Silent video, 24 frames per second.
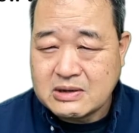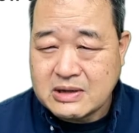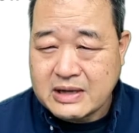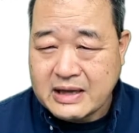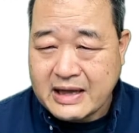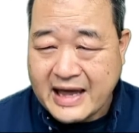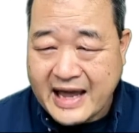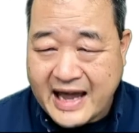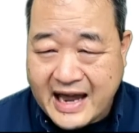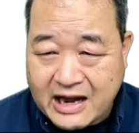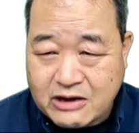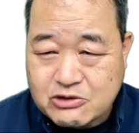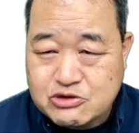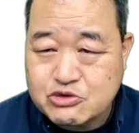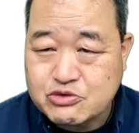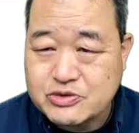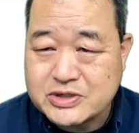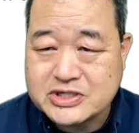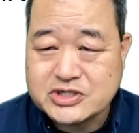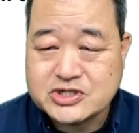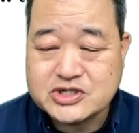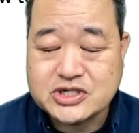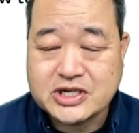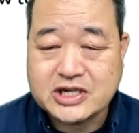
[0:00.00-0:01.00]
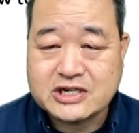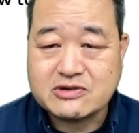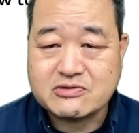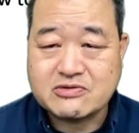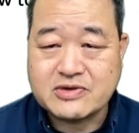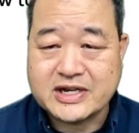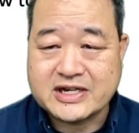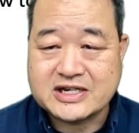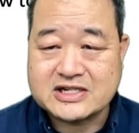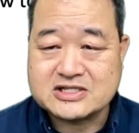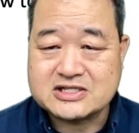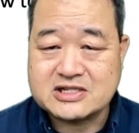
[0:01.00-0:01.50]
how do we
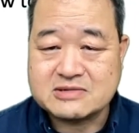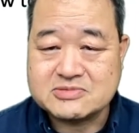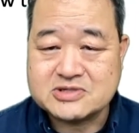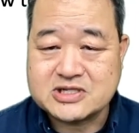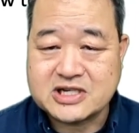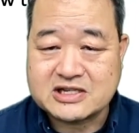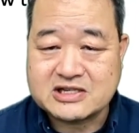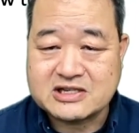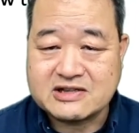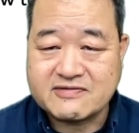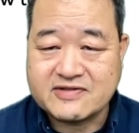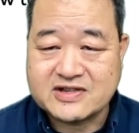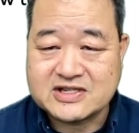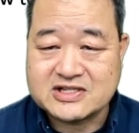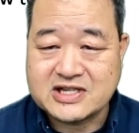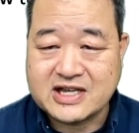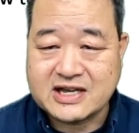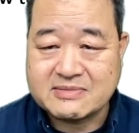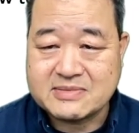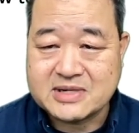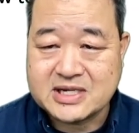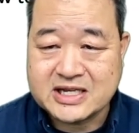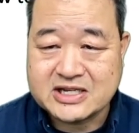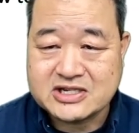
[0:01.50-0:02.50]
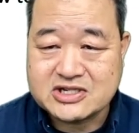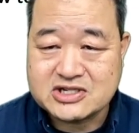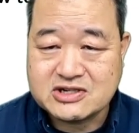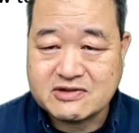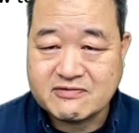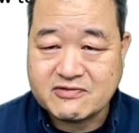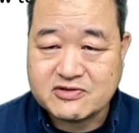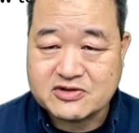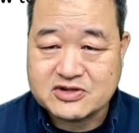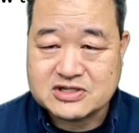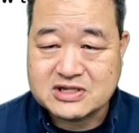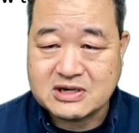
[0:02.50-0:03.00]
generate a subjective examination
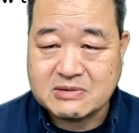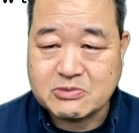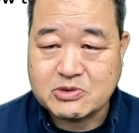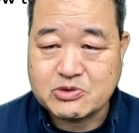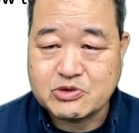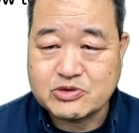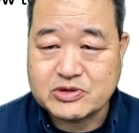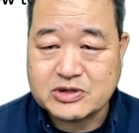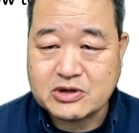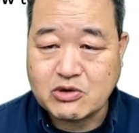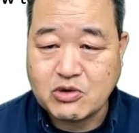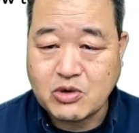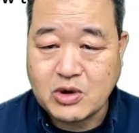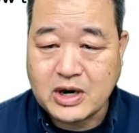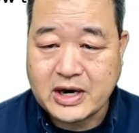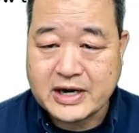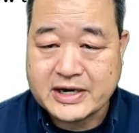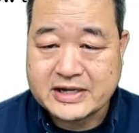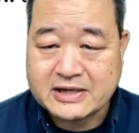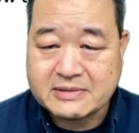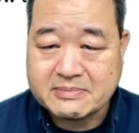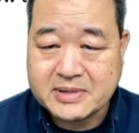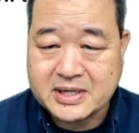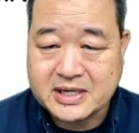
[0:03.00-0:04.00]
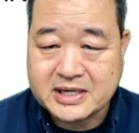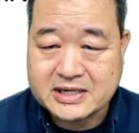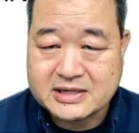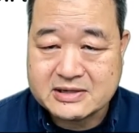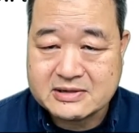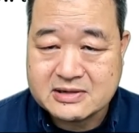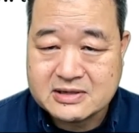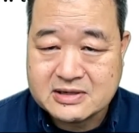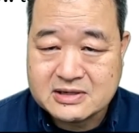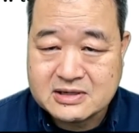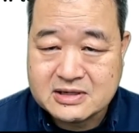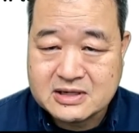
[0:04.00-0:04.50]
for someone with chronic pain?
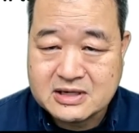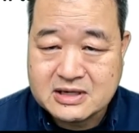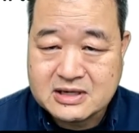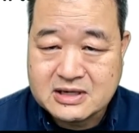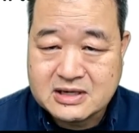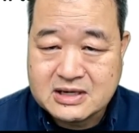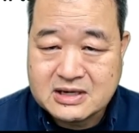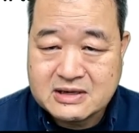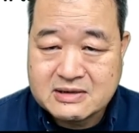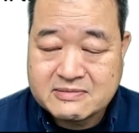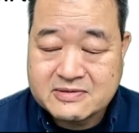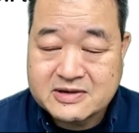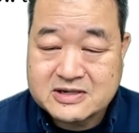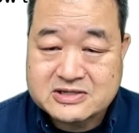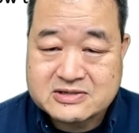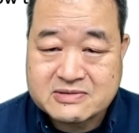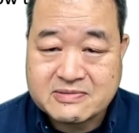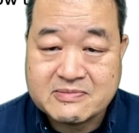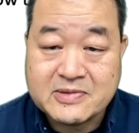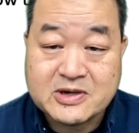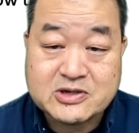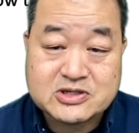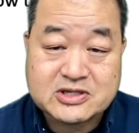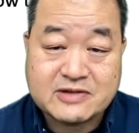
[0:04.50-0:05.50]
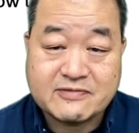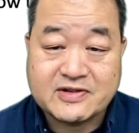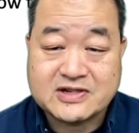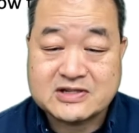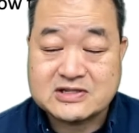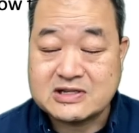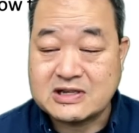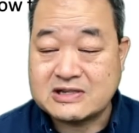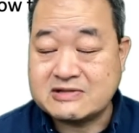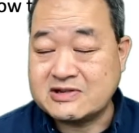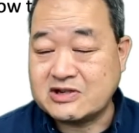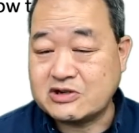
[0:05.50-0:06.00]
Because for most of
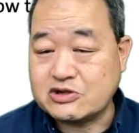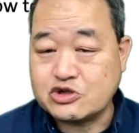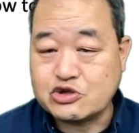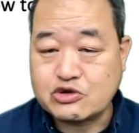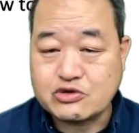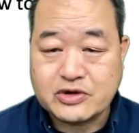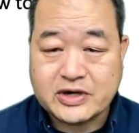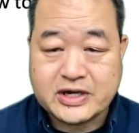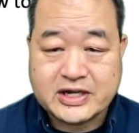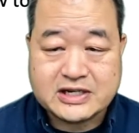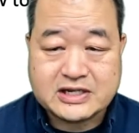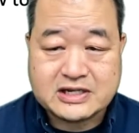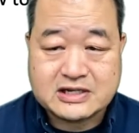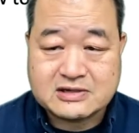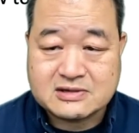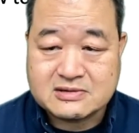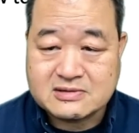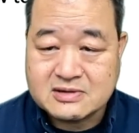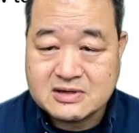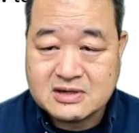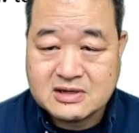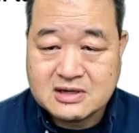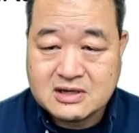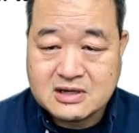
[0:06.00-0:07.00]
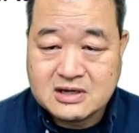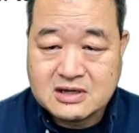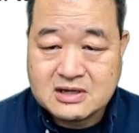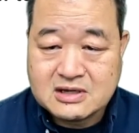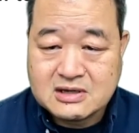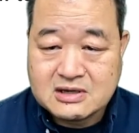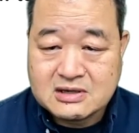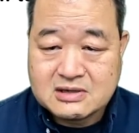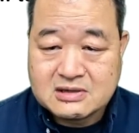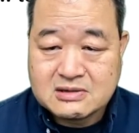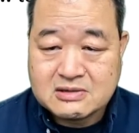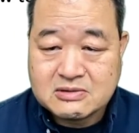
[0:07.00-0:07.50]
us in our training,
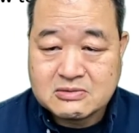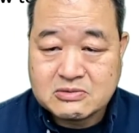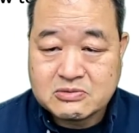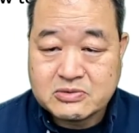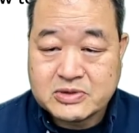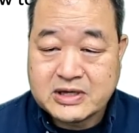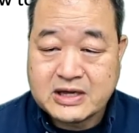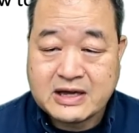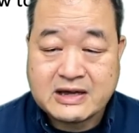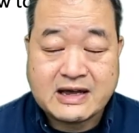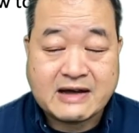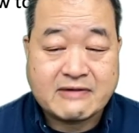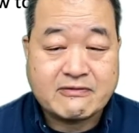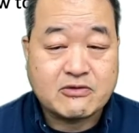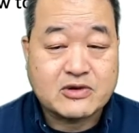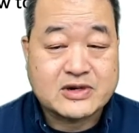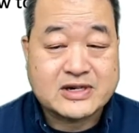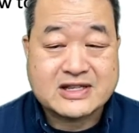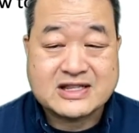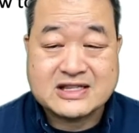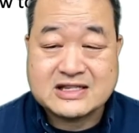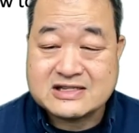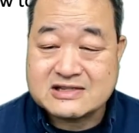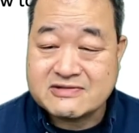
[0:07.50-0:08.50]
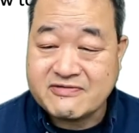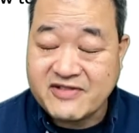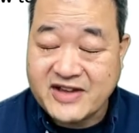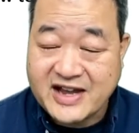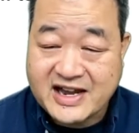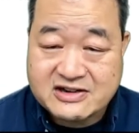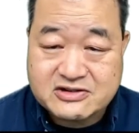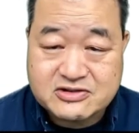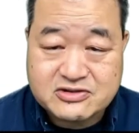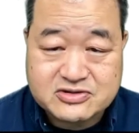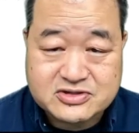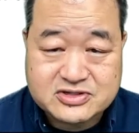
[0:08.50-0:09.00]
we have one of these
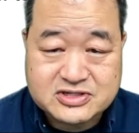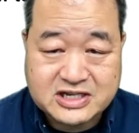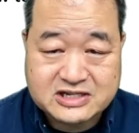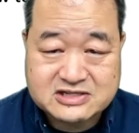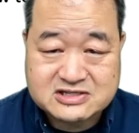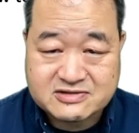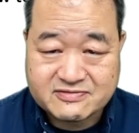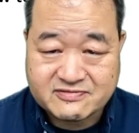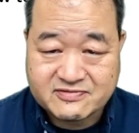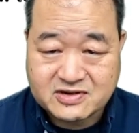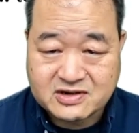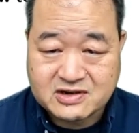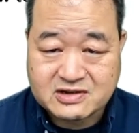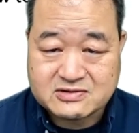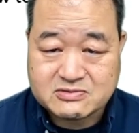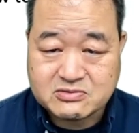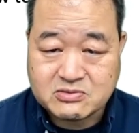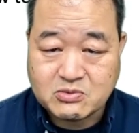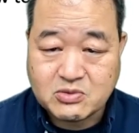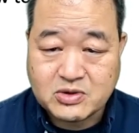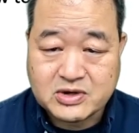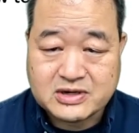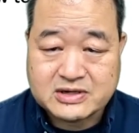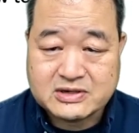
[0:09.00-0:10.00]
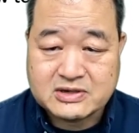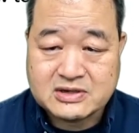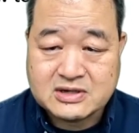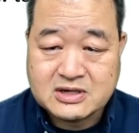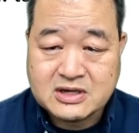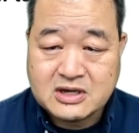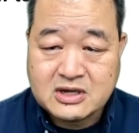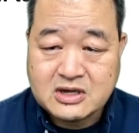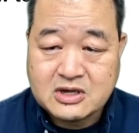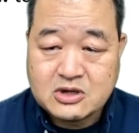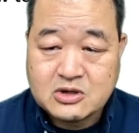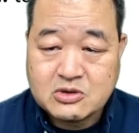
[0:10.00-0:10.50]
factors that's involved. One,
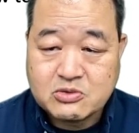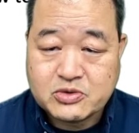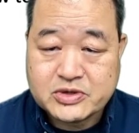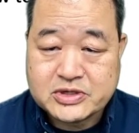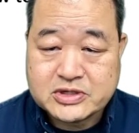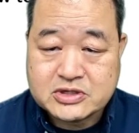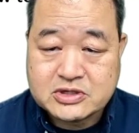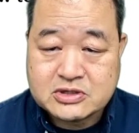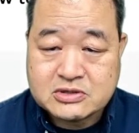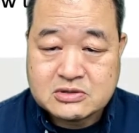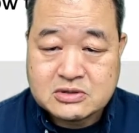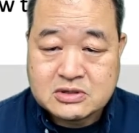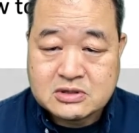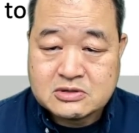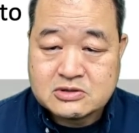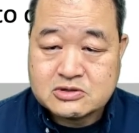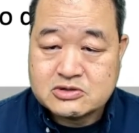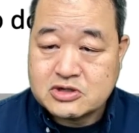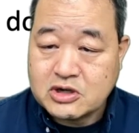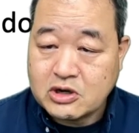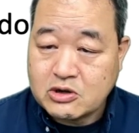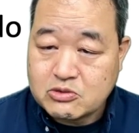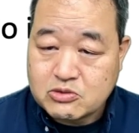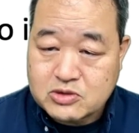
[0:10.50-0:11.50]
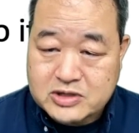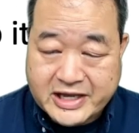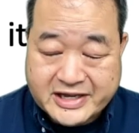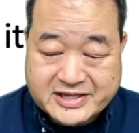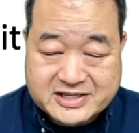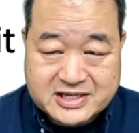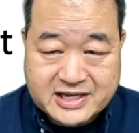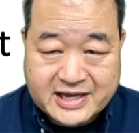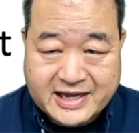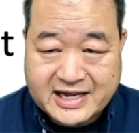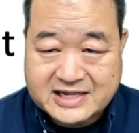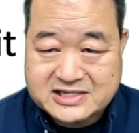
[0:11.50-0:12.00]
we don't like
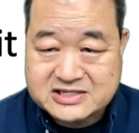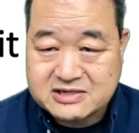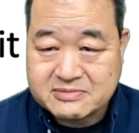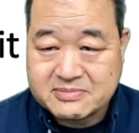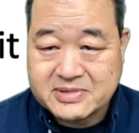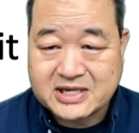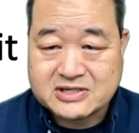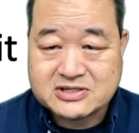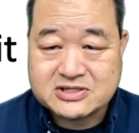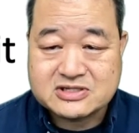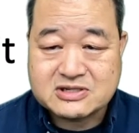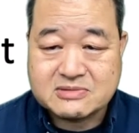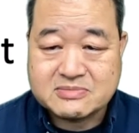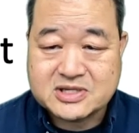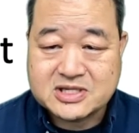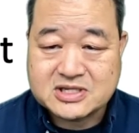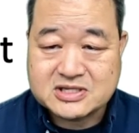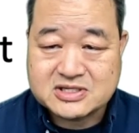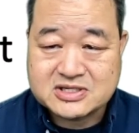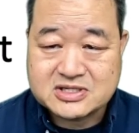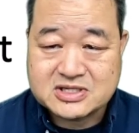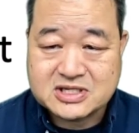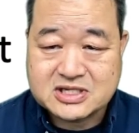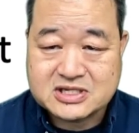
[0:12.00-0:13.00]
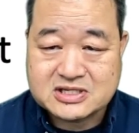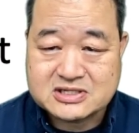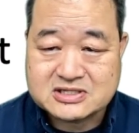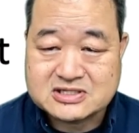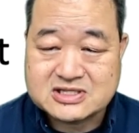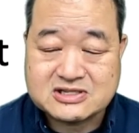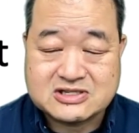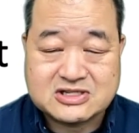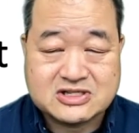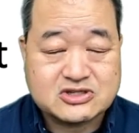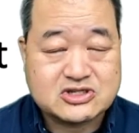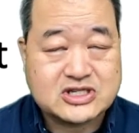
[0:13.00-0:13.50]
to ask about some of these things,
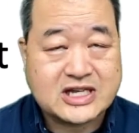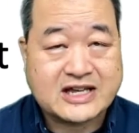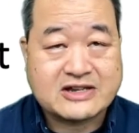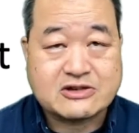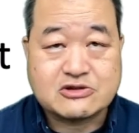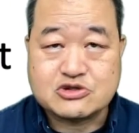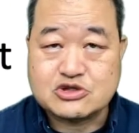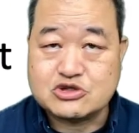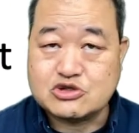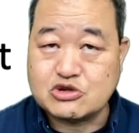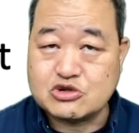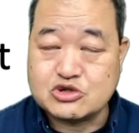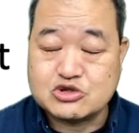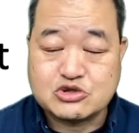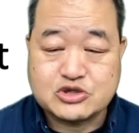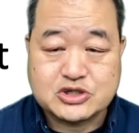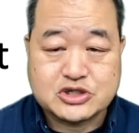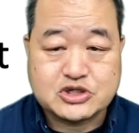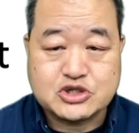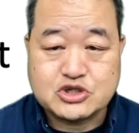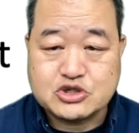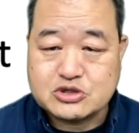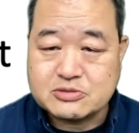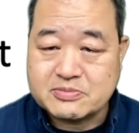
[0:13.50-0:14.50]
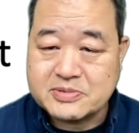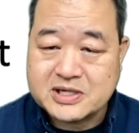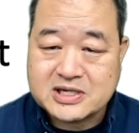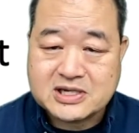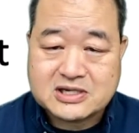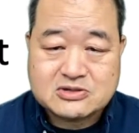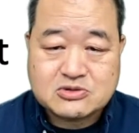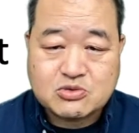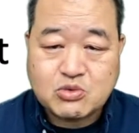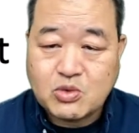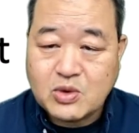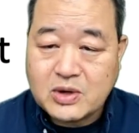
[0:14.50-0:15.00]
these psychosocial issues,
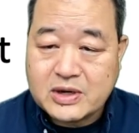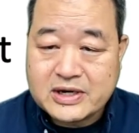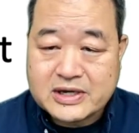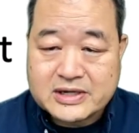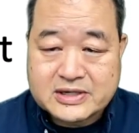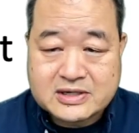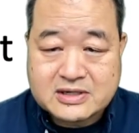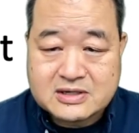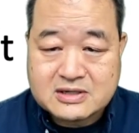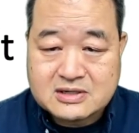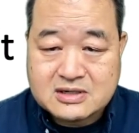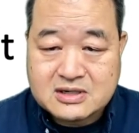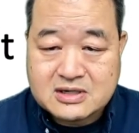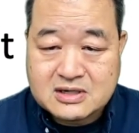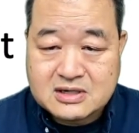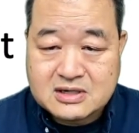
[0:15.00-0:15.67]
because one,